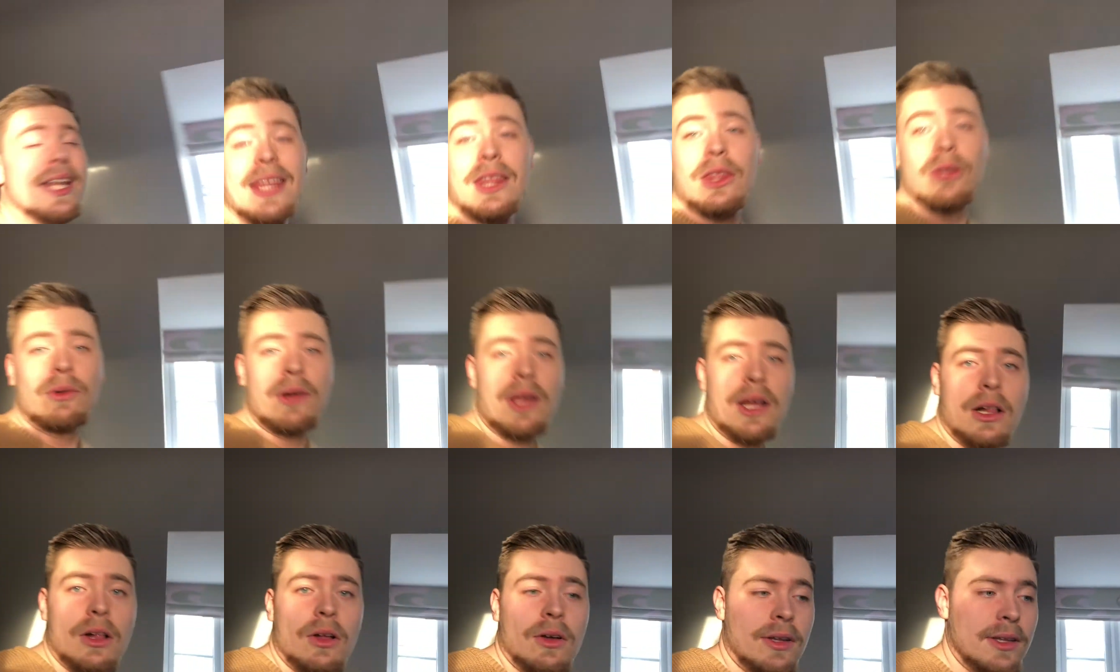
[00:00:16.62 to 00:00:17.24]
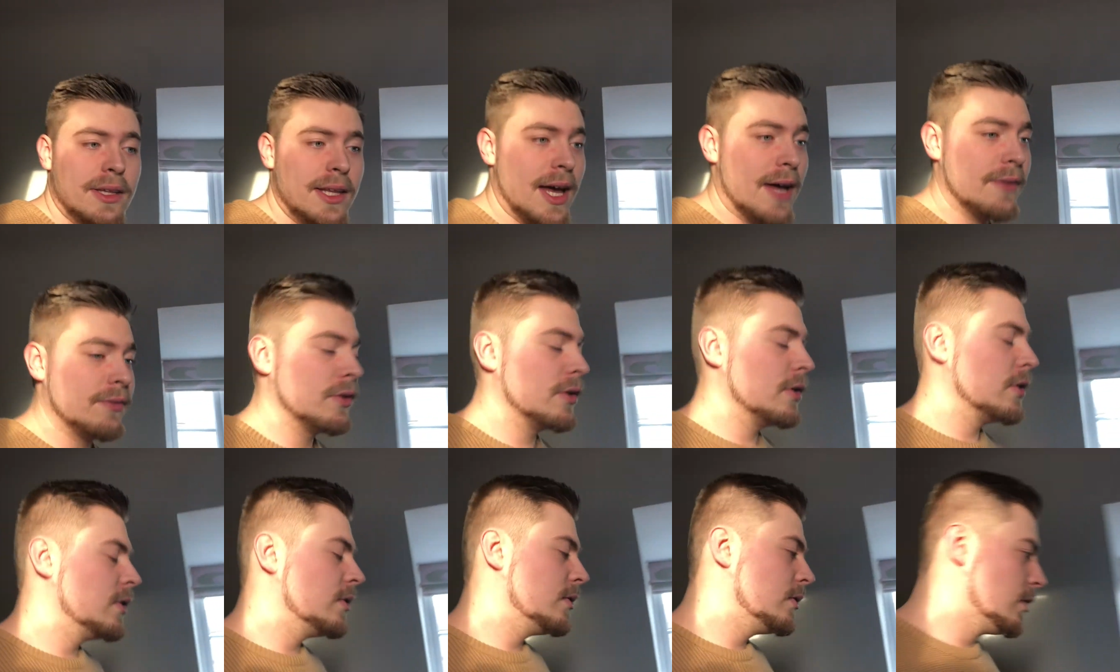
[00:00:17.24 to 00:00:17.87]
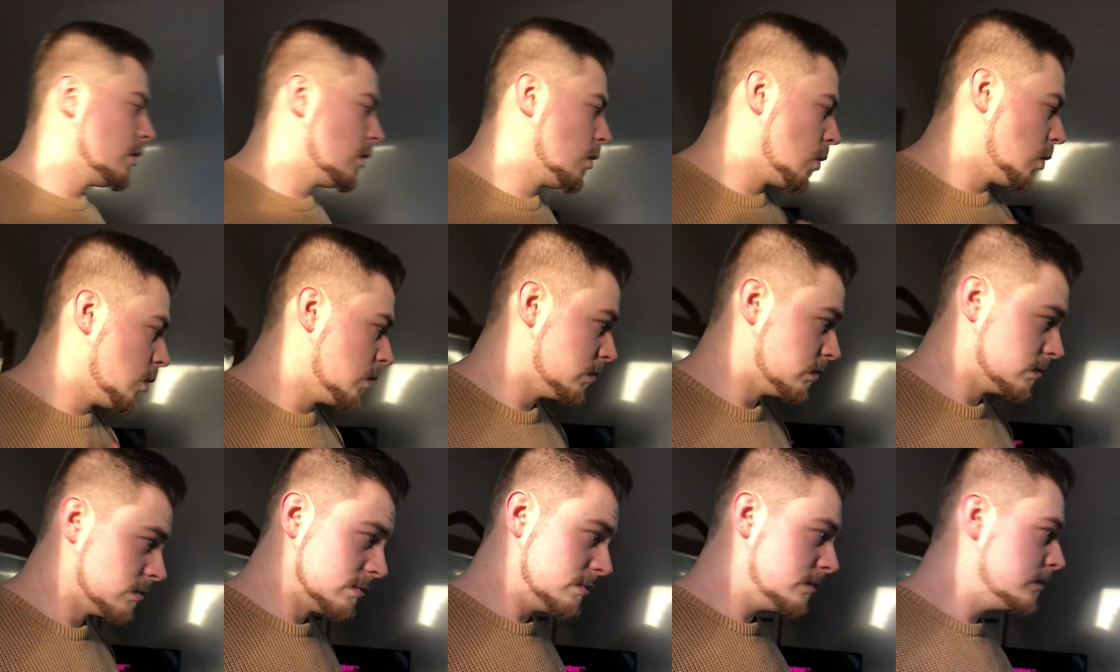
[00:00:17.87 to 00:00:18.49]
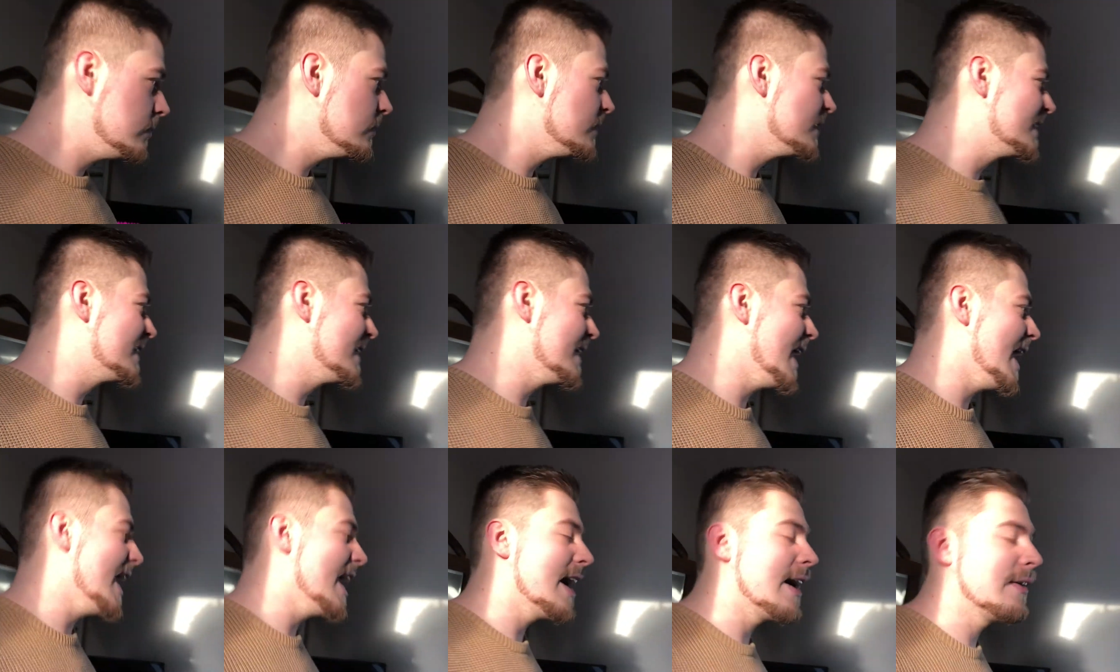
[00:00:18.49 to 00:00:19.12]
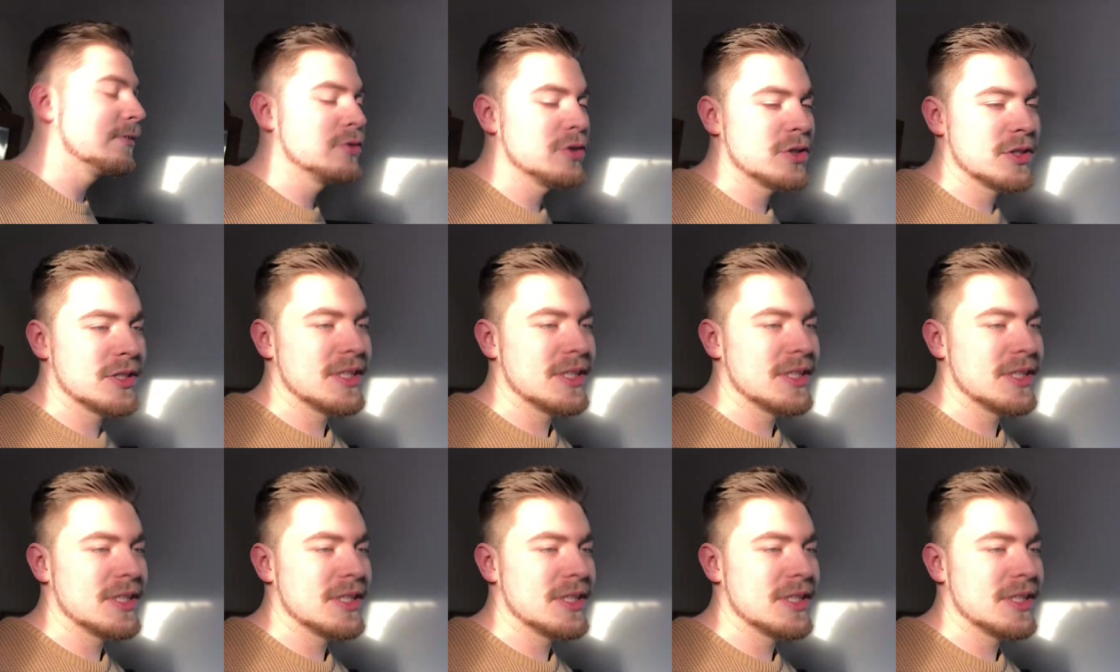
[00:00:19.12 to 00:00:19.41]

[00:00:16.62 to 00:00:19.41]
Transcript: 3 o'clock in the afternoon, today I've just